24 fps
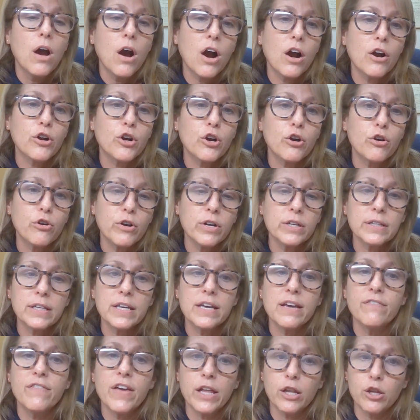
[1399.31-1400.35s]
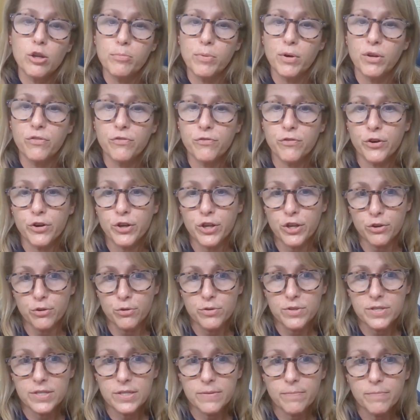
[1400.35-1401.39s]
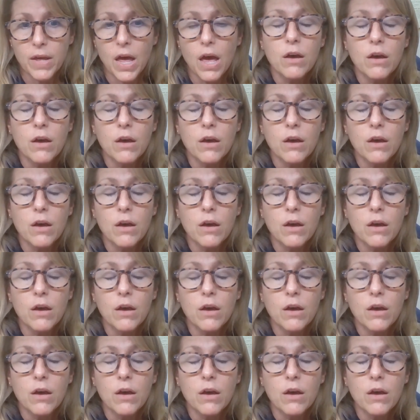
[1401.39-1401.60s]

are currently available for use.